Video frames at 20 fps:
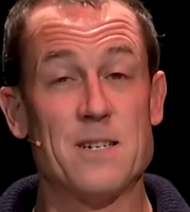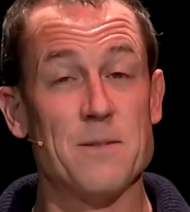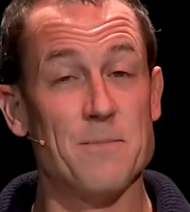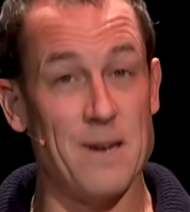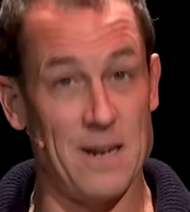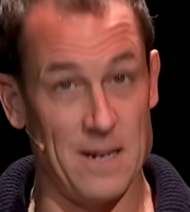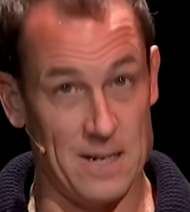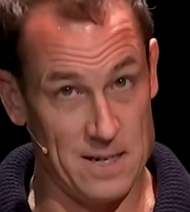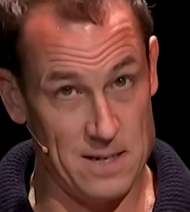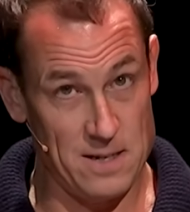
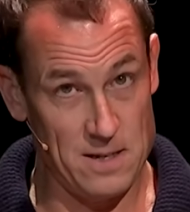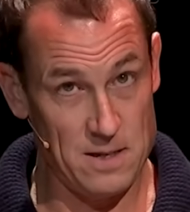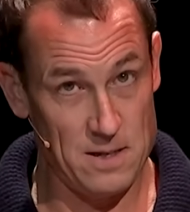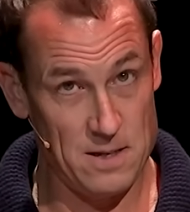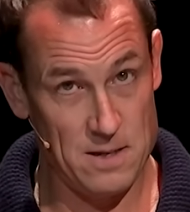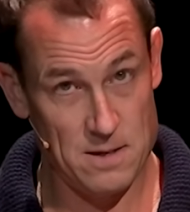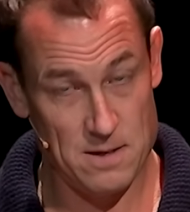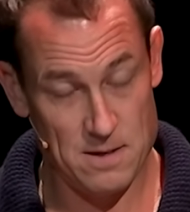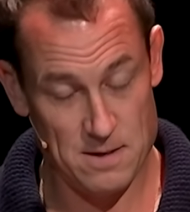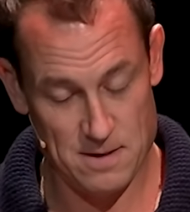
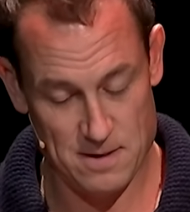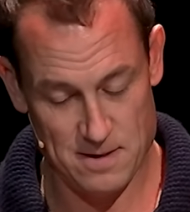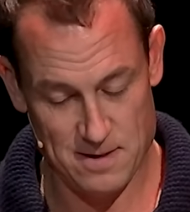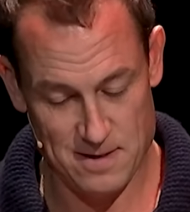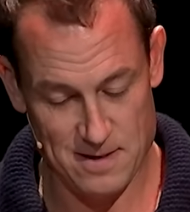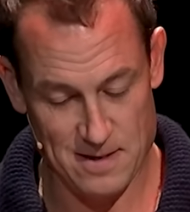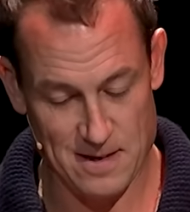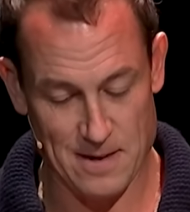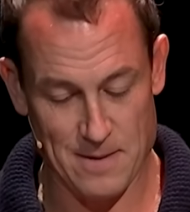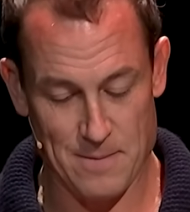Americans,
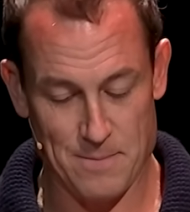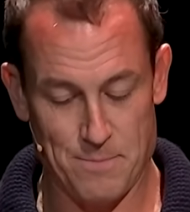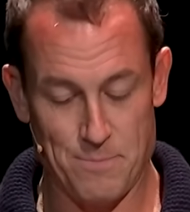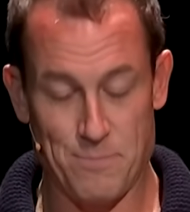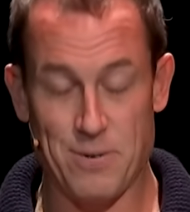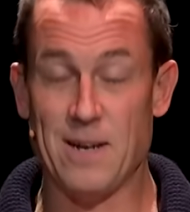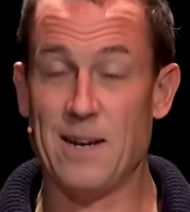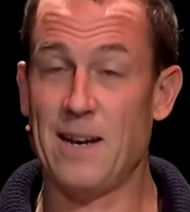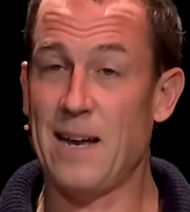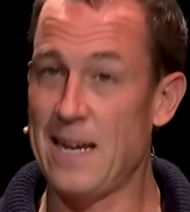a
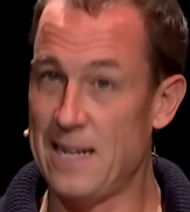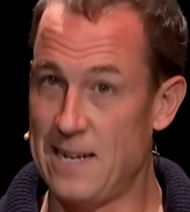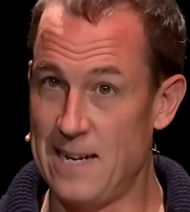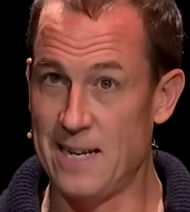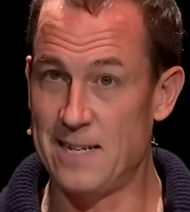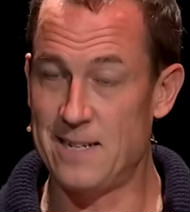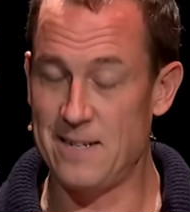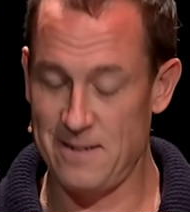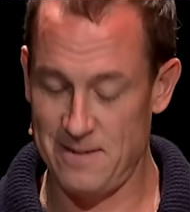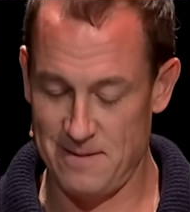polite
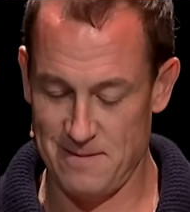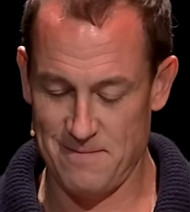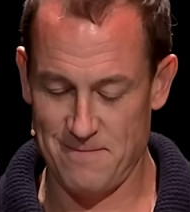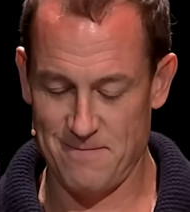letter.